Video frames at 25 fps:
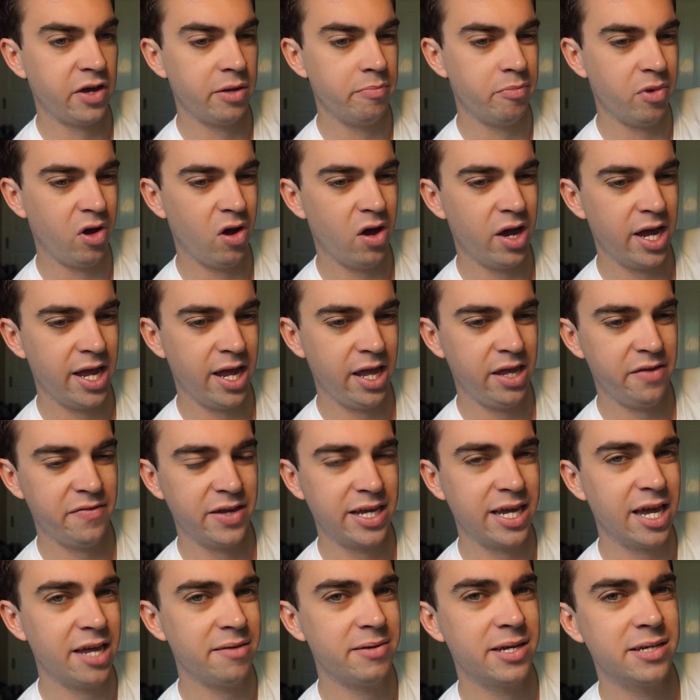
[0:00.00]
If a
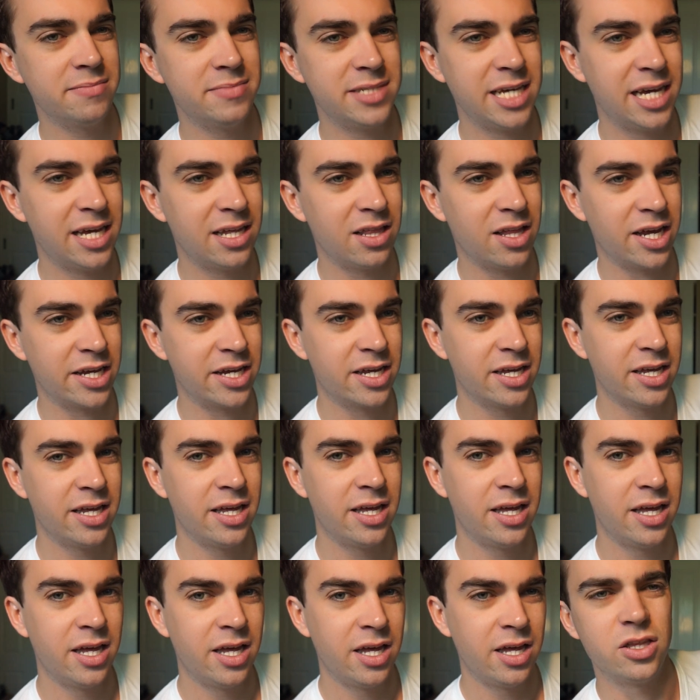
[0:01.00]
game comes out,
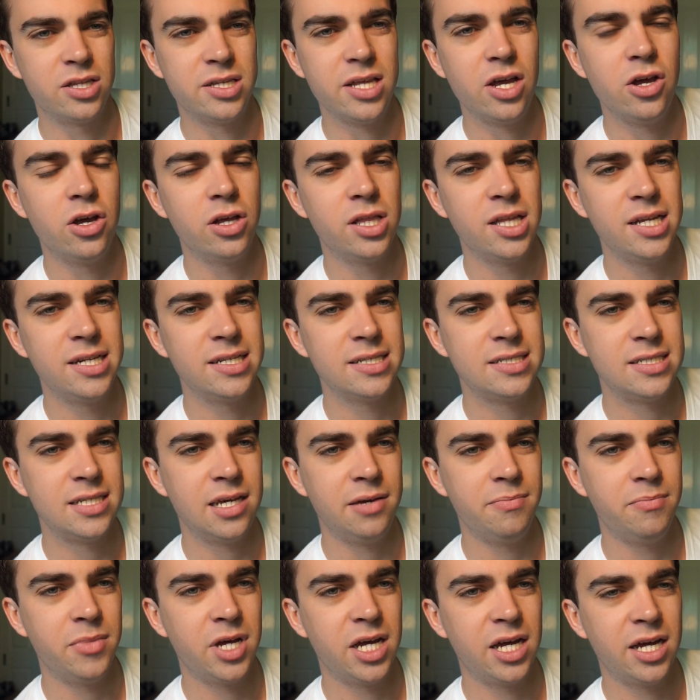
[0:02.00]
like, early
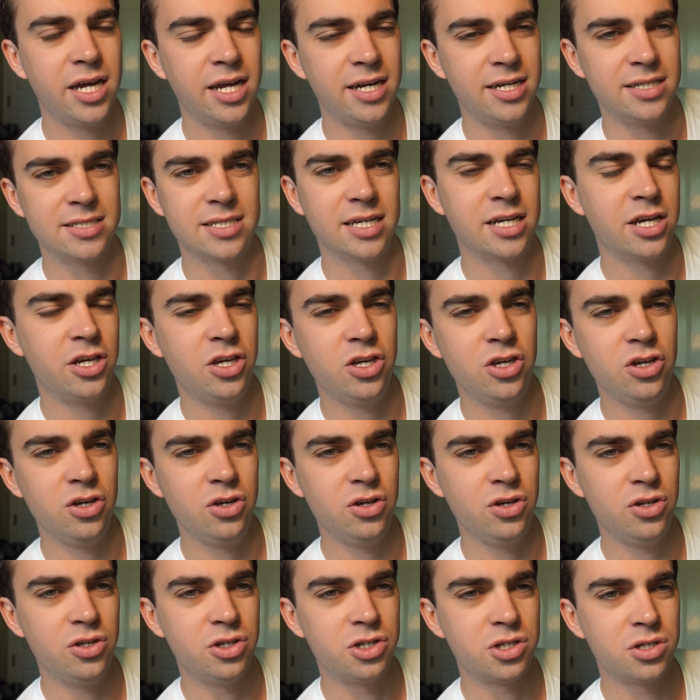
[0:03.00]
December, and it's, like, a
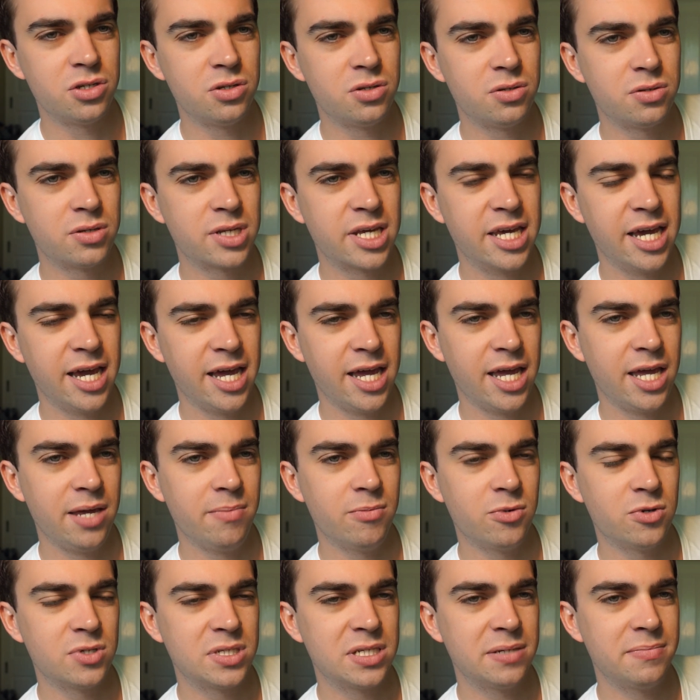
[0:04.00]
huge
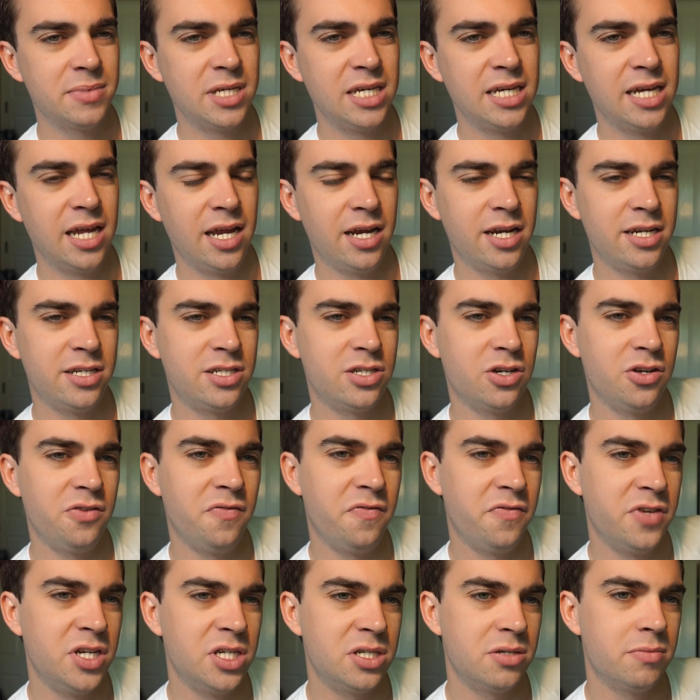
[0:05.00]
game or something, and I
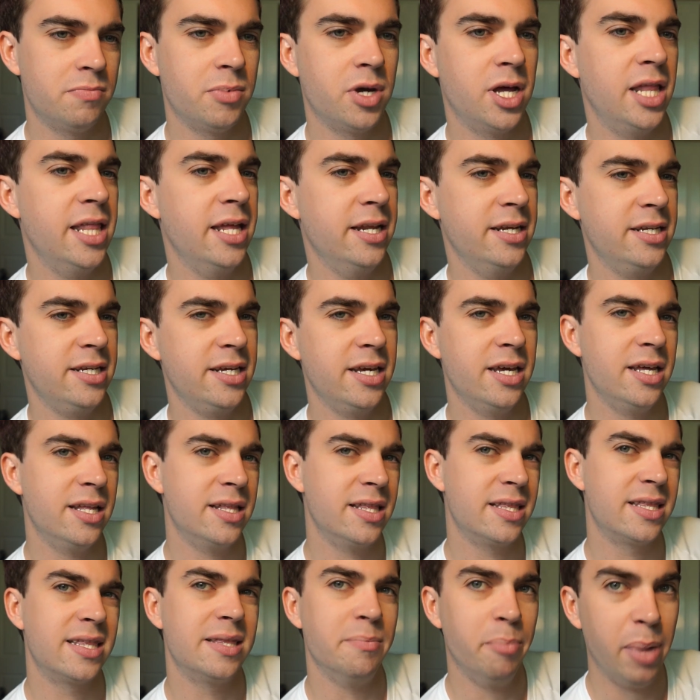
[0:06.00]
don't finish it by the end of
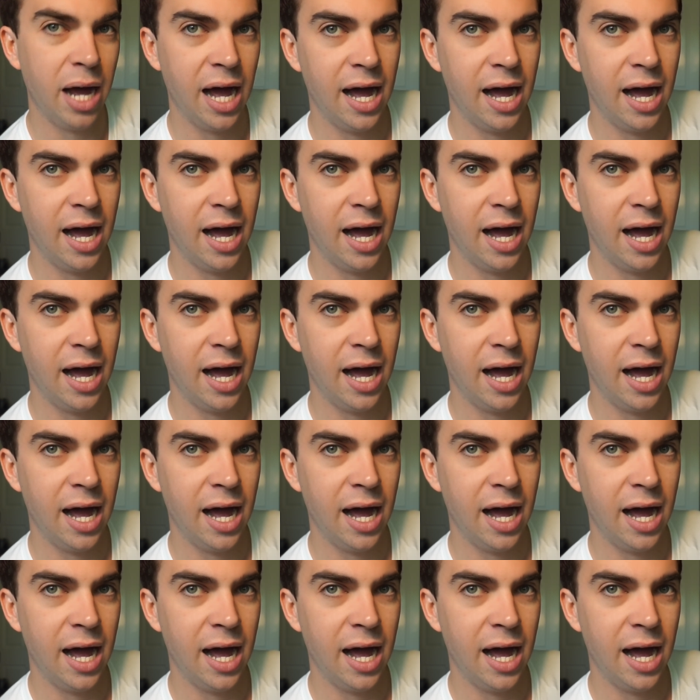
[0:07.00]
the year,